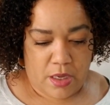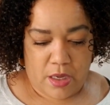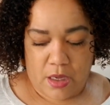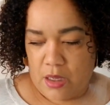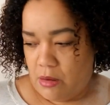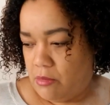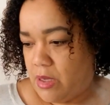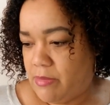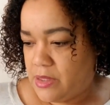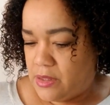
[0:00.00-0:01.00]

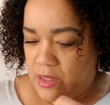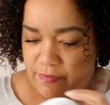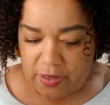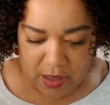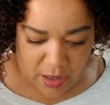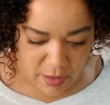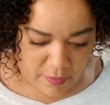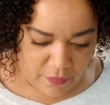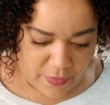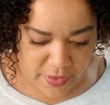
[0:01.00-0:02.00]
Let me see if I
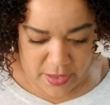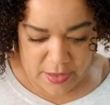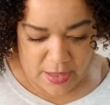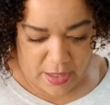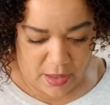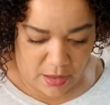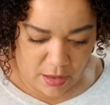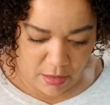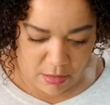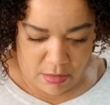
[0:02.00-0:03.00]
have the design in
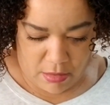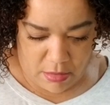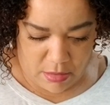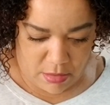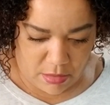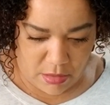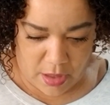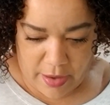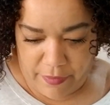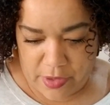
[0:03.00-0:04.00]
here. The
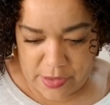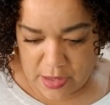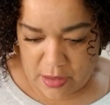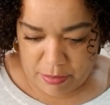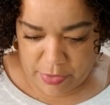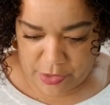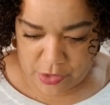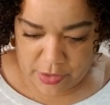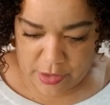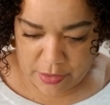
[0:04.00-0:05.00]
cover design, I'm pretty sure I